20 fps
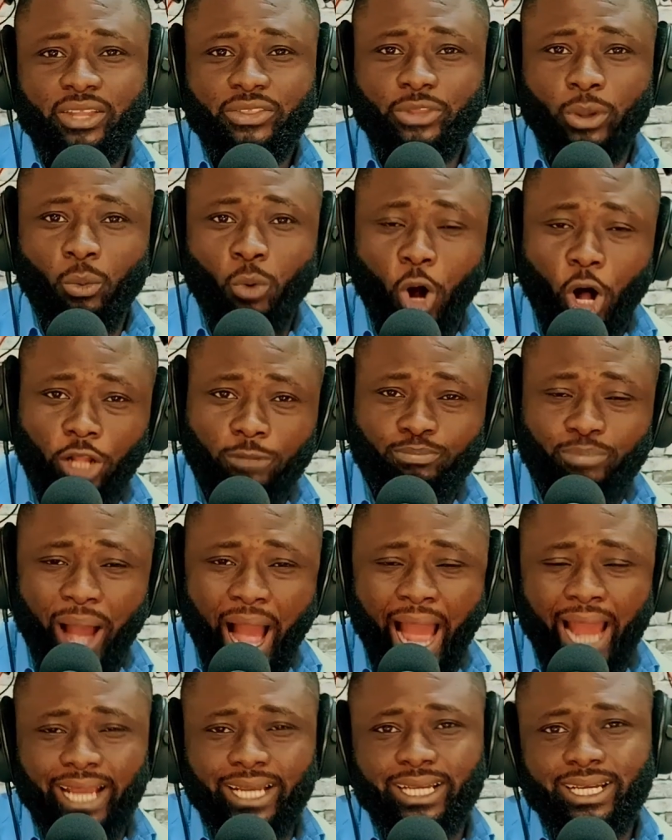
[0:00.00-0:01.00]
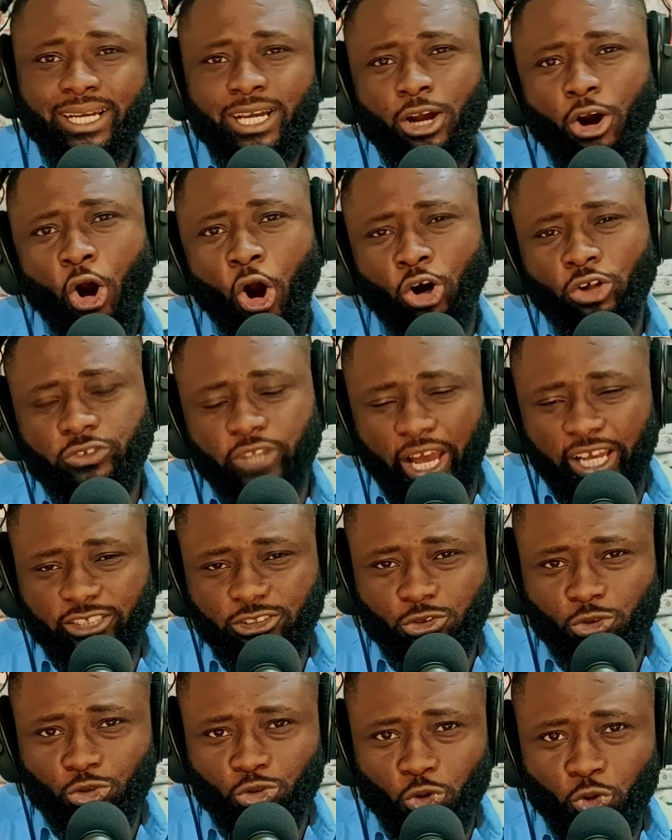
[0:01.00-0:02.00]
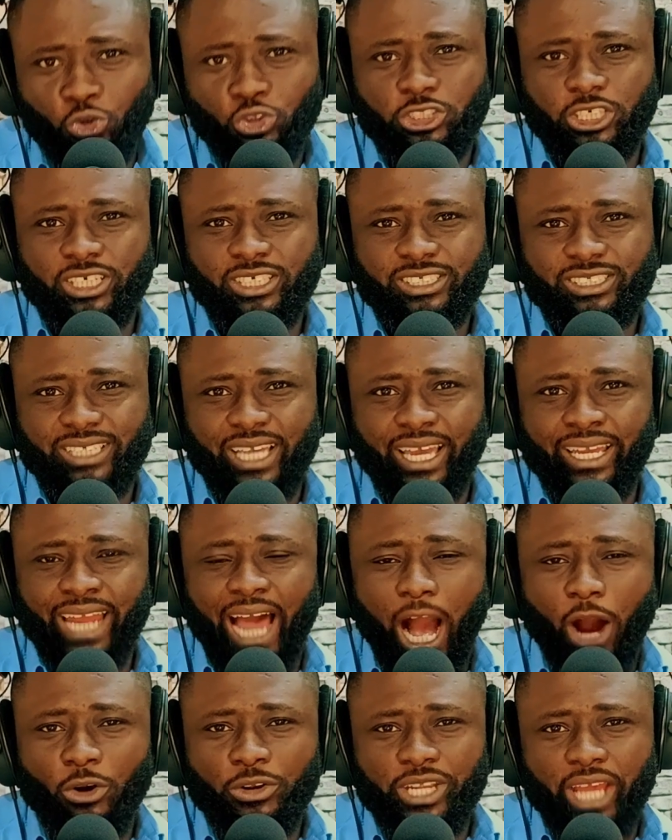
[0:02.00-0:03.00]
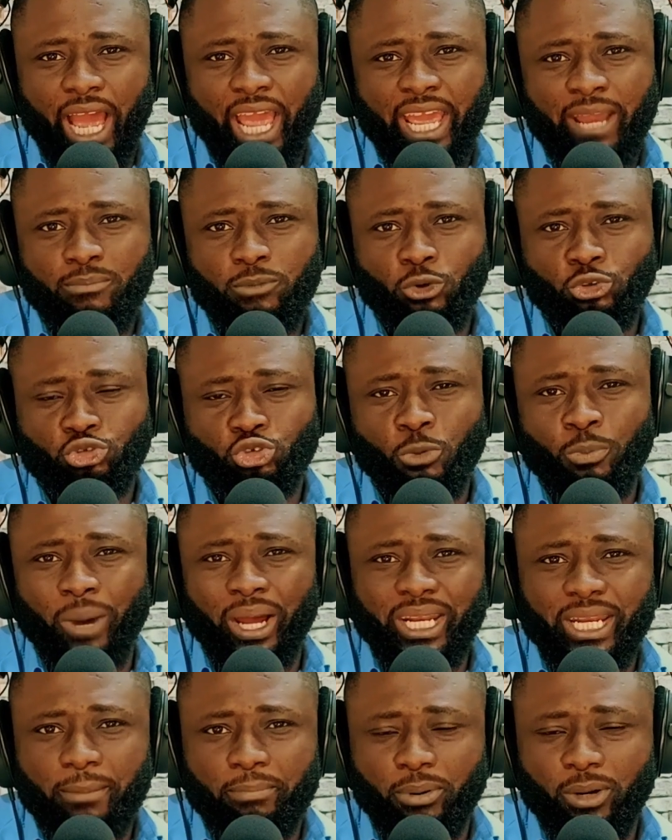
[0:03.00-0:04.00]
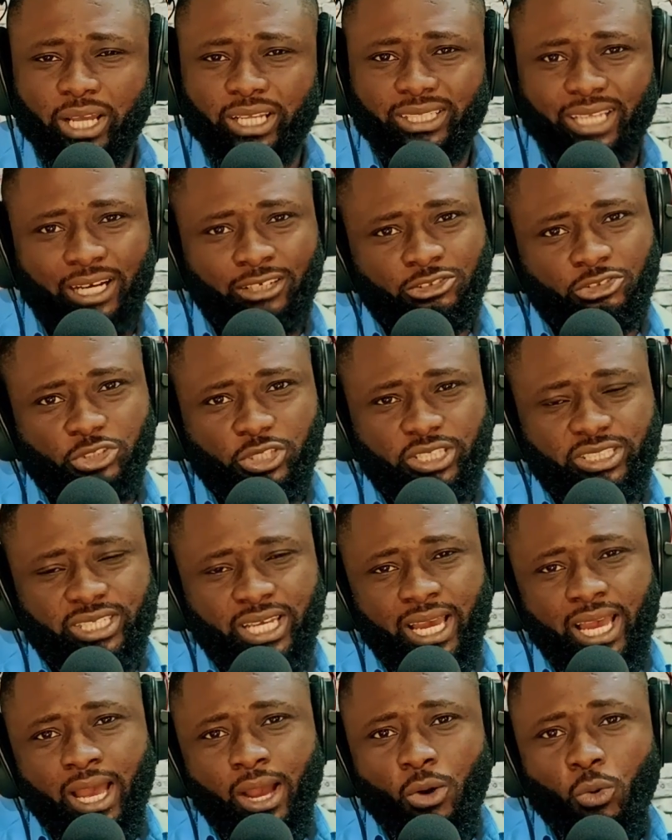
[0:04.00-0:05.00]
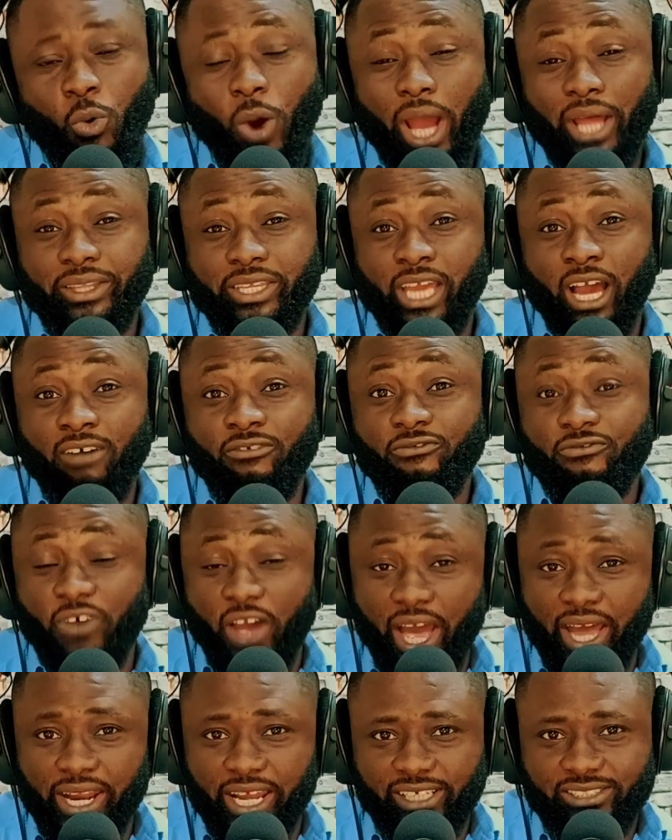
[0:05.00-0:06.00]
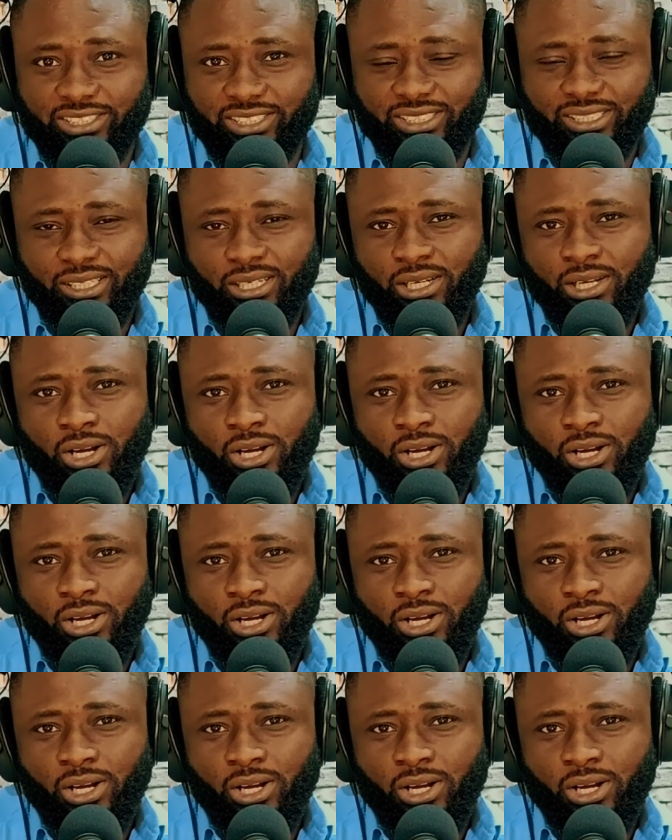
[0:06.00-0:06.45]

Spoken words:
the World Bank, all their institutions, and how they are able to manipulate countries where the unfairness